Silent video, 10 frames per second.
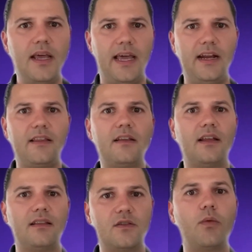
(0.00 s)
And I think
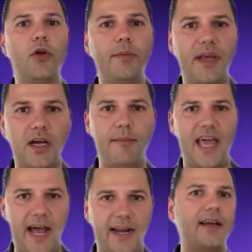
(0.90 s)
that this will become a
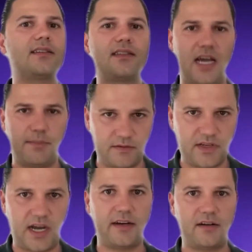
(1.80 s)
CADX type
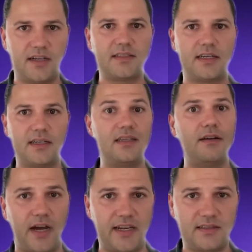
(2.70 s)
of diagnostic
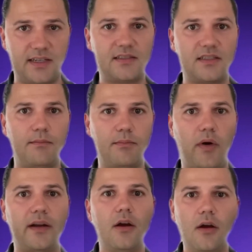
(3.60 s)
device at some
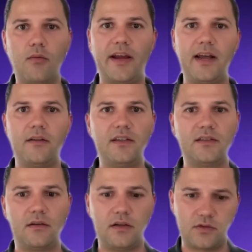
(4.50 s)
point. Right now,
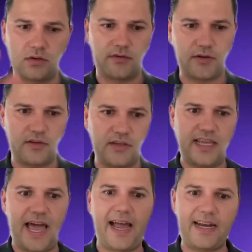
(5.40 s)
these are all sort of under these
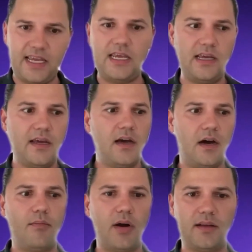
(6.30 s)
CAD E
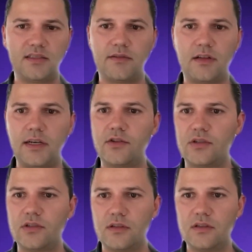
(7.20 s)
umbrellas of
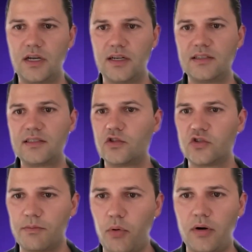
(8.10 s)
clinician uh,
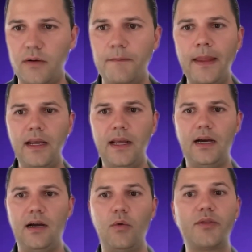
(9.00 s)
decision support.
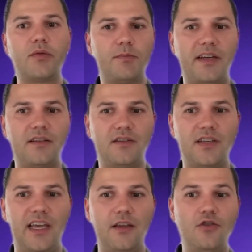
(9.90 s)
Uh, with respect to
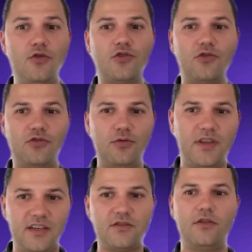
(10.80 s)
saying you should do
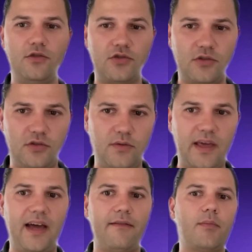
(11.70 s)
this or you should do
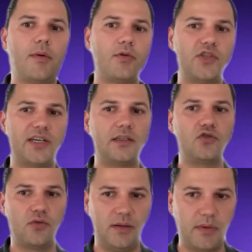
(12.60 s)
that from a projected
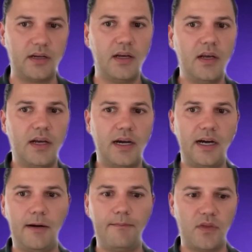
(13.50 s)
treatment,
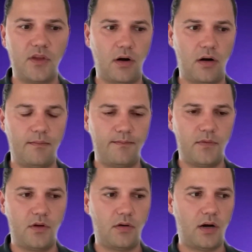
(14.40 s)
um, there are
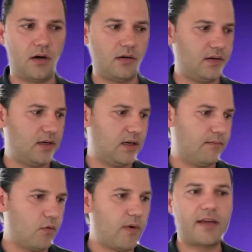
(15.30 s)
there are
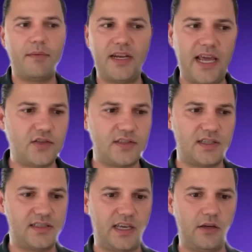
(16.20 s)
um, recommendations to
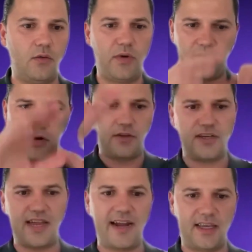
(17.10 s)
say, you know, with all the
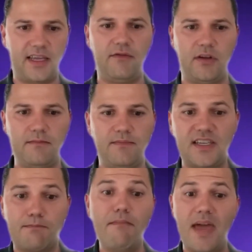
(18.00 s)
data given,
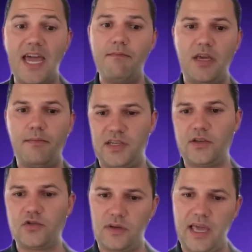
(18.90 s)
this may be a
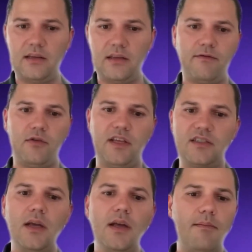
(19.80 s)
potential candidate for
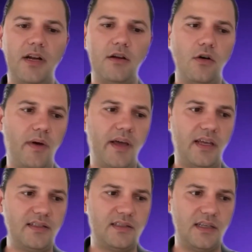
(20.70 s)
this, but in no way
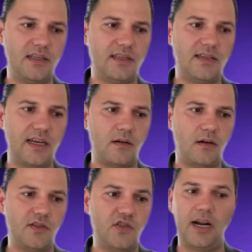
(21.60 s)
is is the
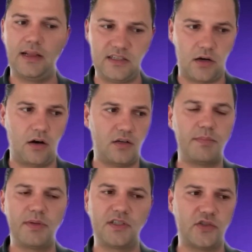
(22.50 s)
technology and at least ours
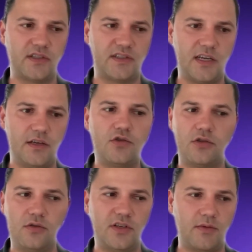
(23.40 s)
positioned to say you
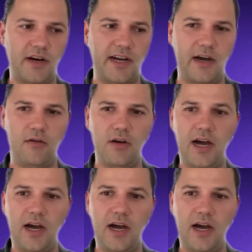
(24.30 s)
should do this right now.